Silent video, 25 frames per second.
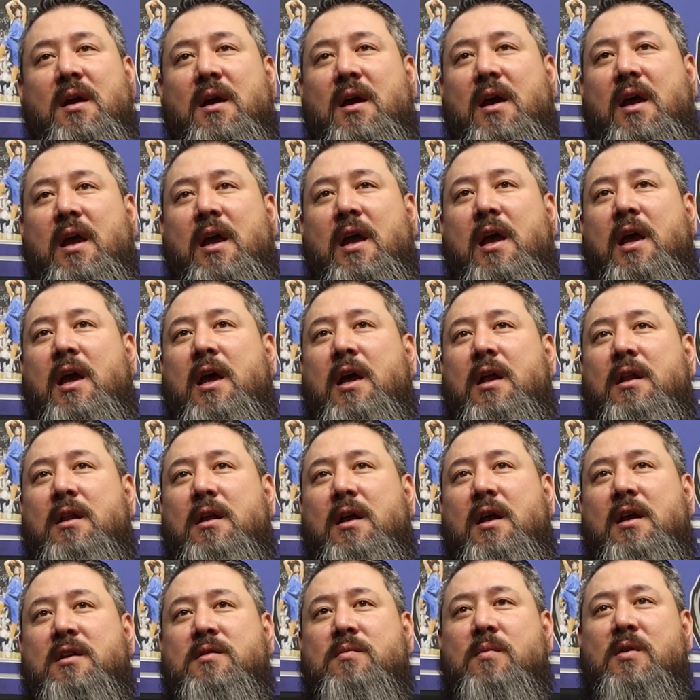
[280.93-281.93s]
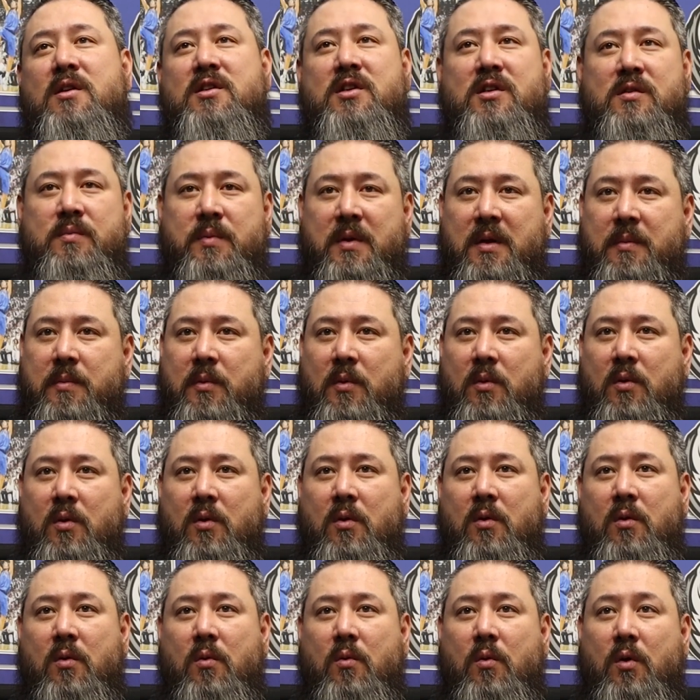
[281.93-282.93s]
And as much as
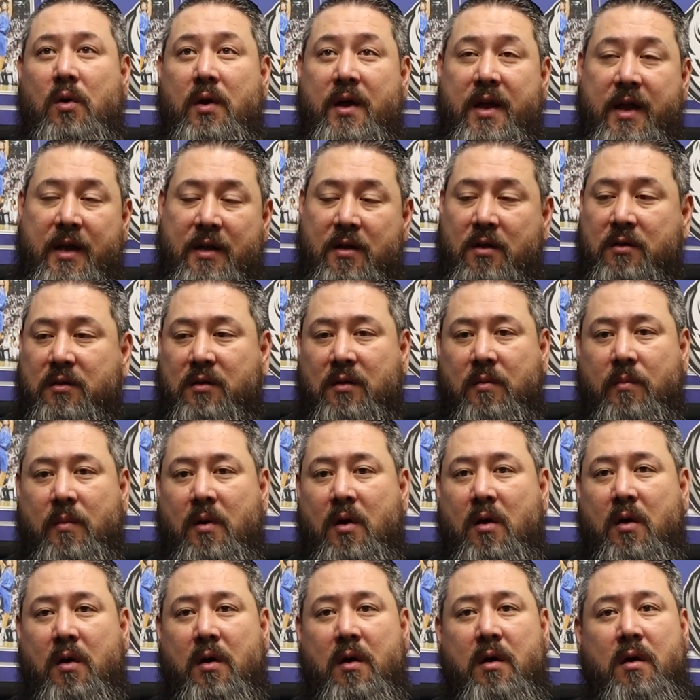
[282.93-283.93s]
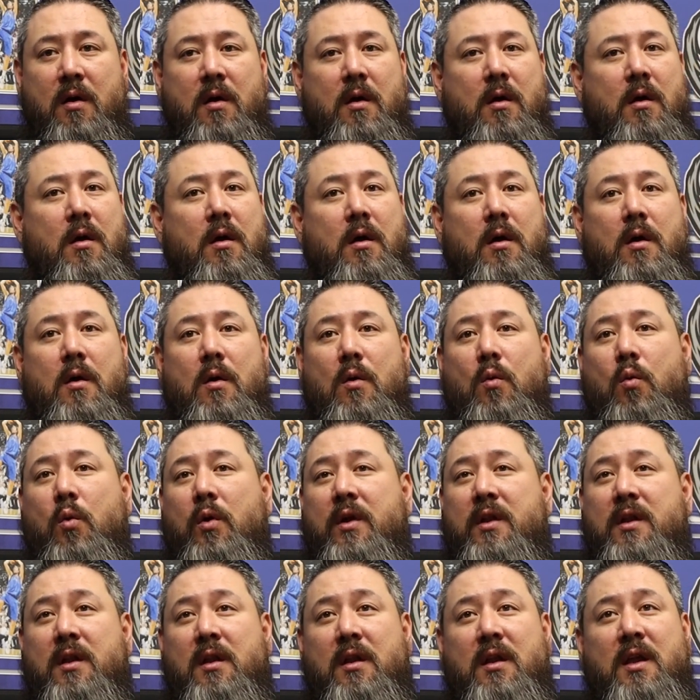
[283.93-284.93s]
people will hate on Lamar,
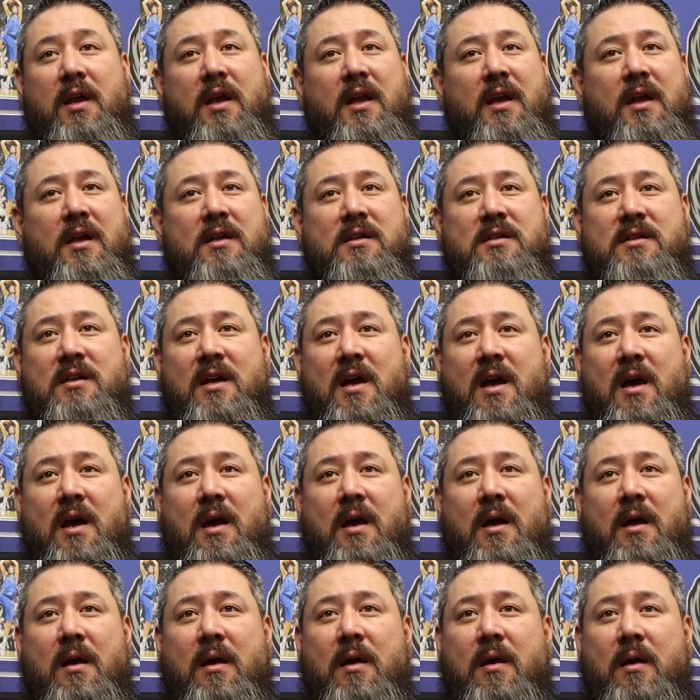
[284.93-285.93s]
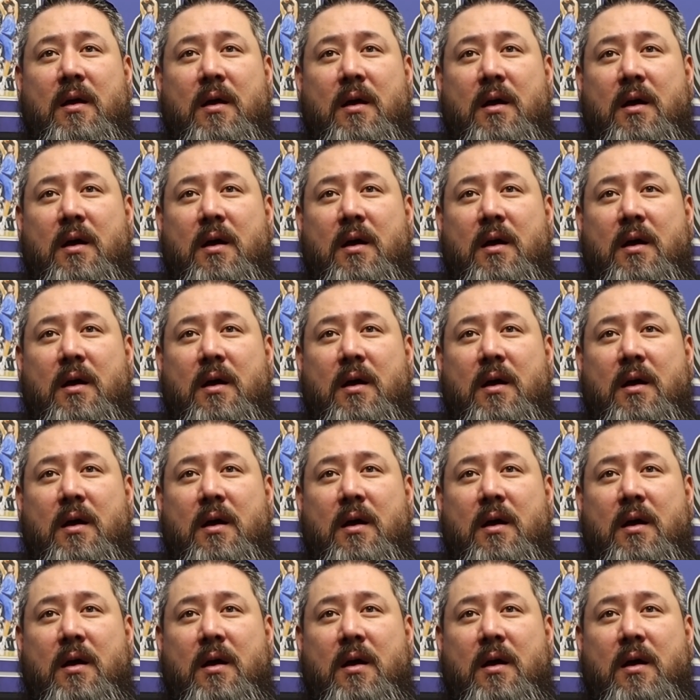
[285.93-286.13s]
when he gets that